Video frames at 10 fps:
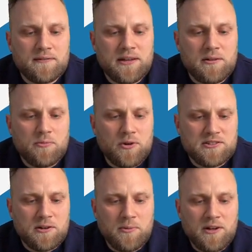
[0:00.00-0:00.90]
Invoice
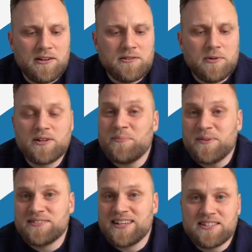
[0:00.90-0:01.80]
number, customer number,
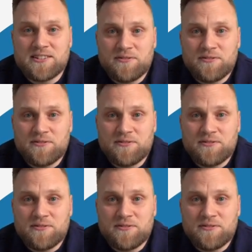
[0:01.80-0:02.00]
date are